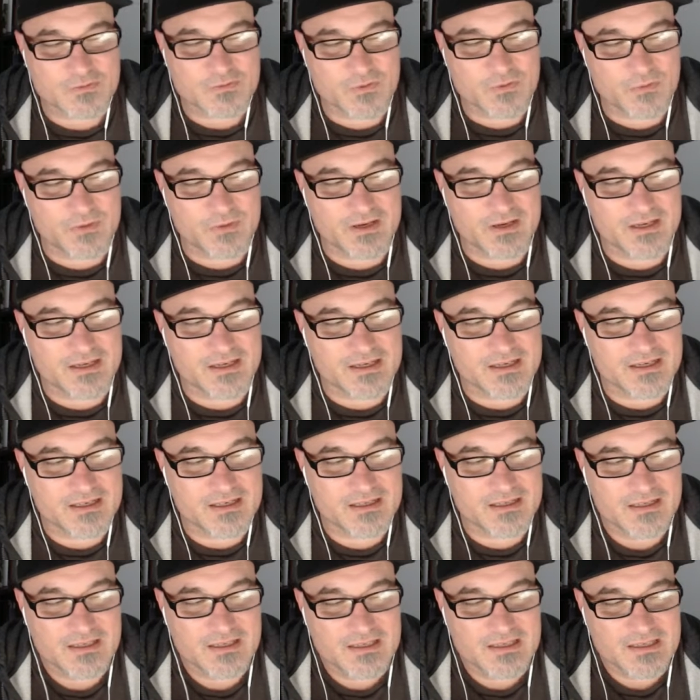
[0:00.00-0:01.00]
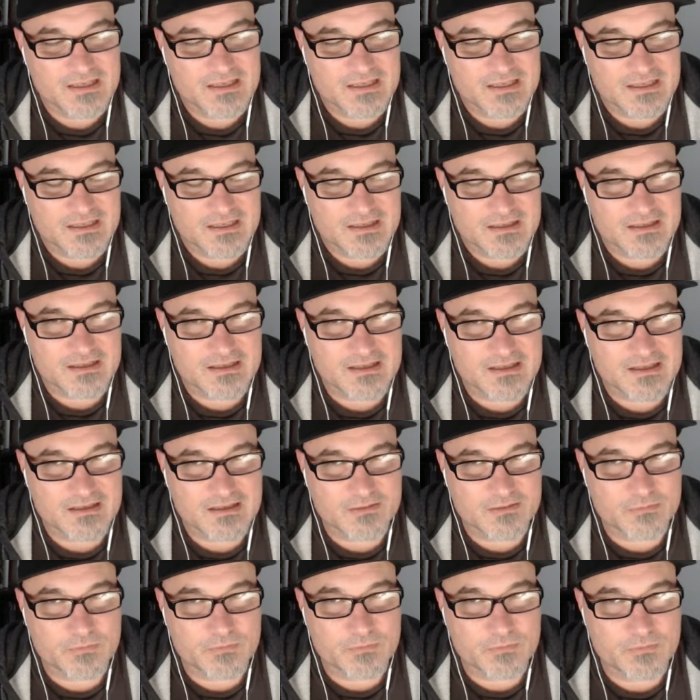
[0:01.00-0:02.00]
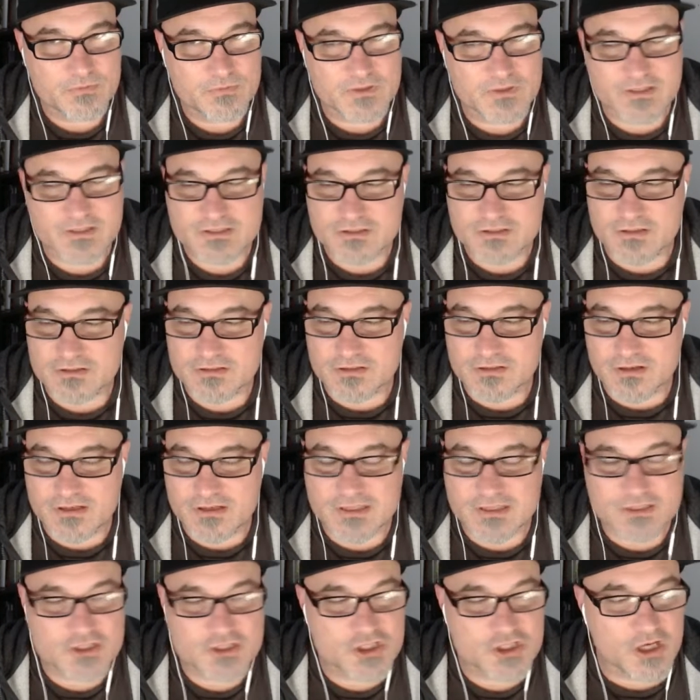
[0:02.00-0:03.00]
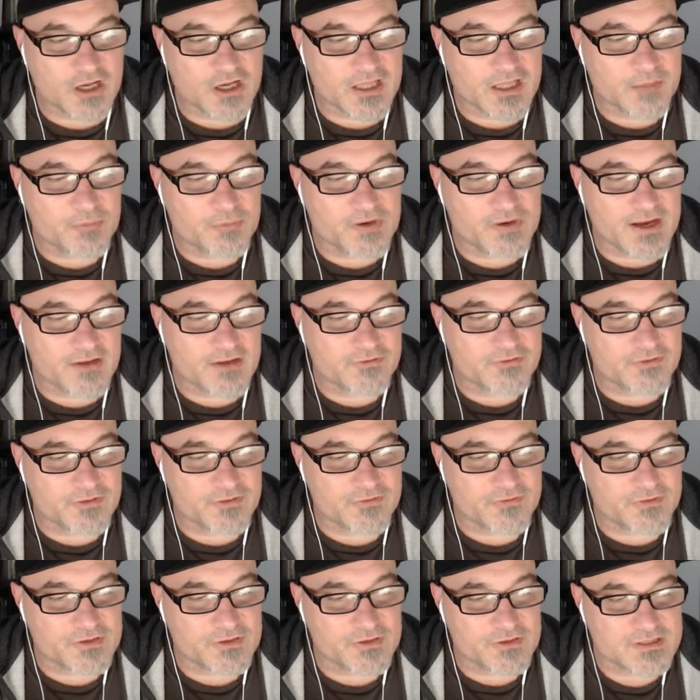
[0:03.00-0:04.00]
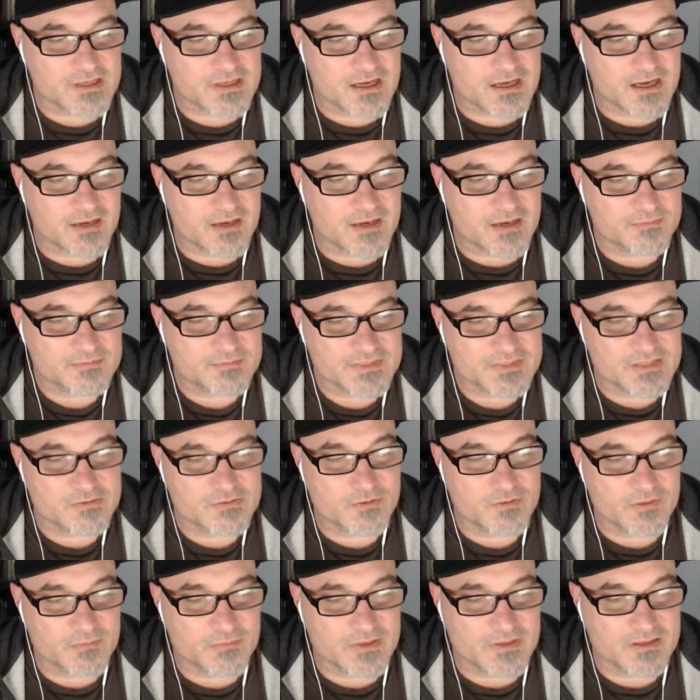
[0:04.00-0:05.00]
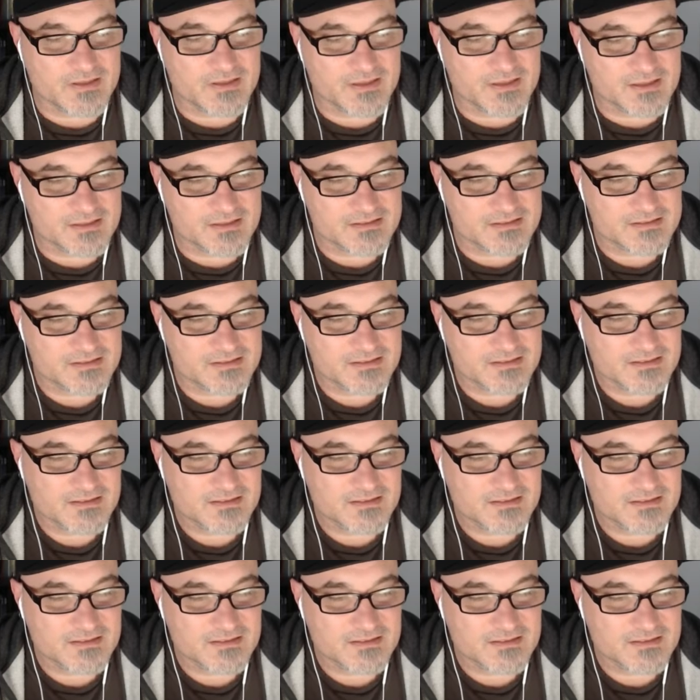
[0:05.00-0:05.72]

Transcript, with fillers: That's where we really started talking to Charlie Brown for the first time since we'd been there.